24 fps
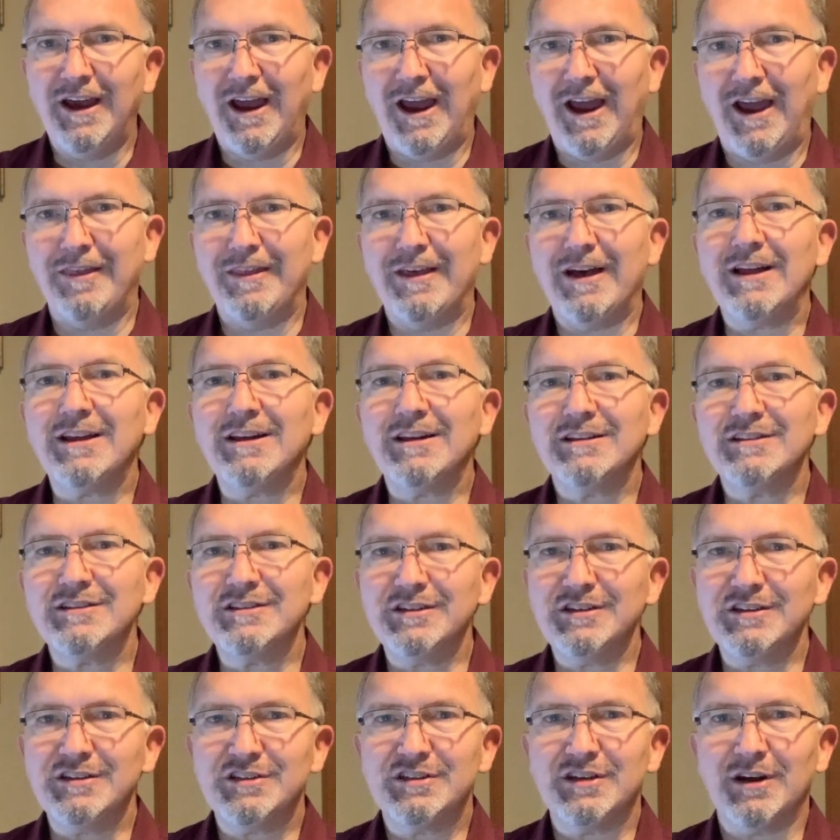and that is
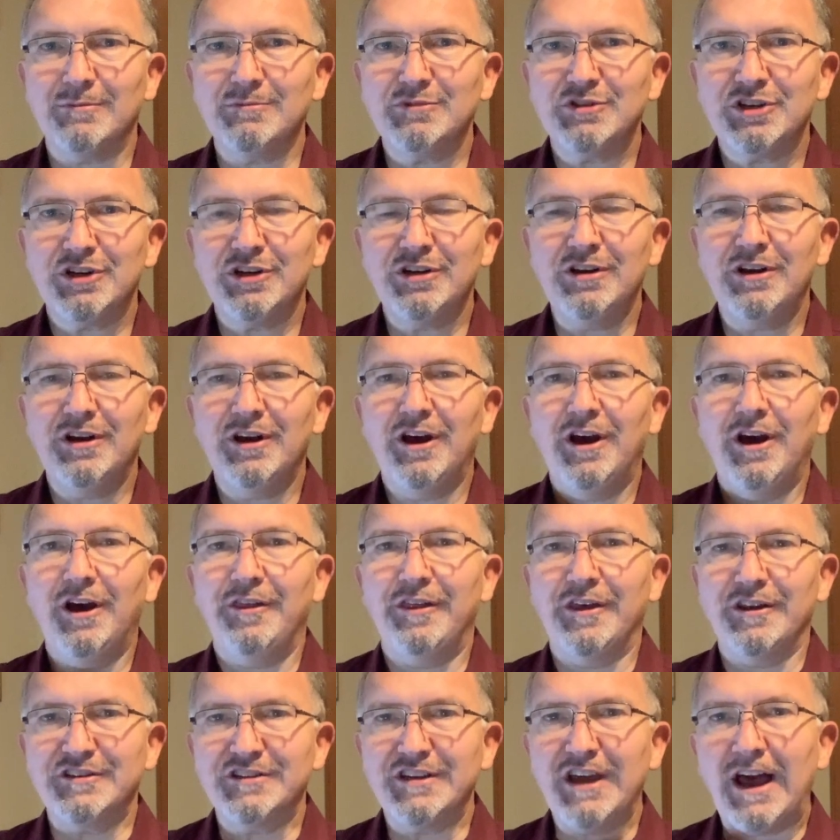the assumption
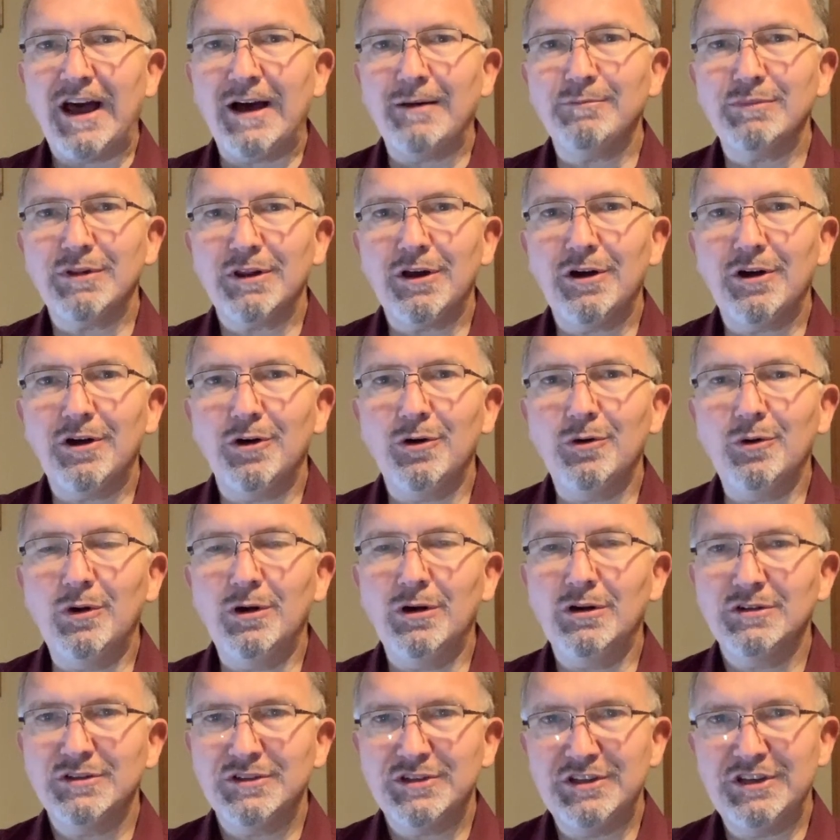that Tableau's
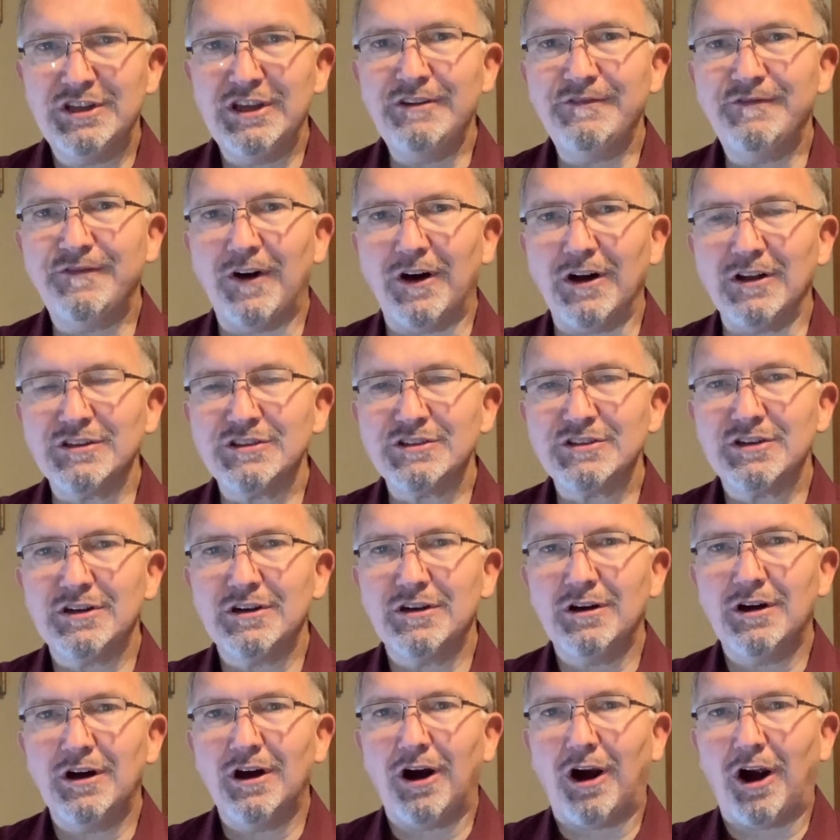defaults
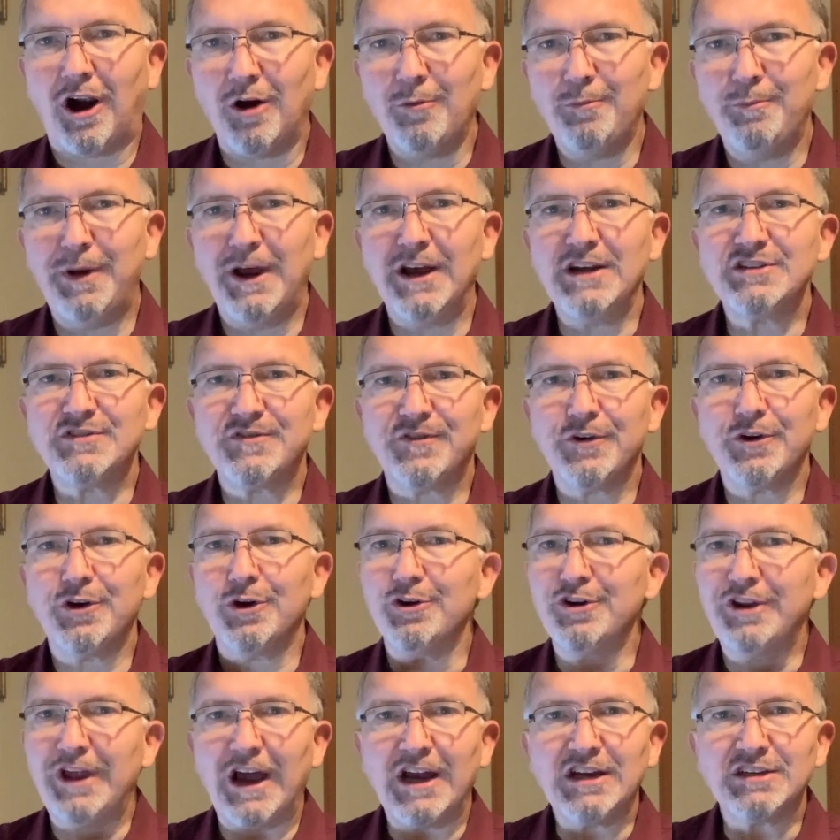are best for your
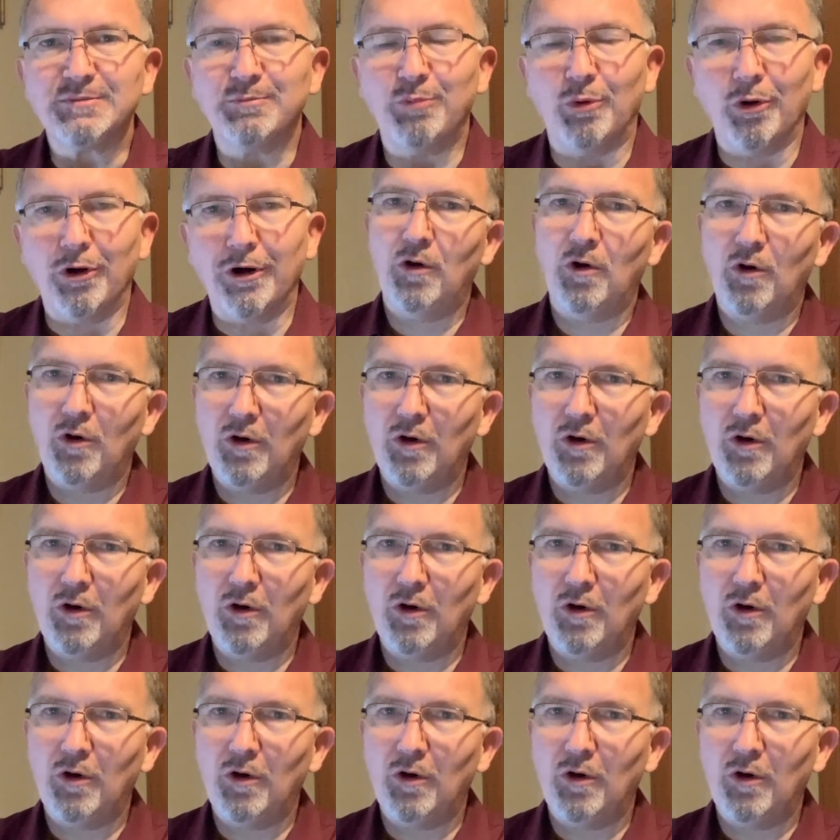dashboard.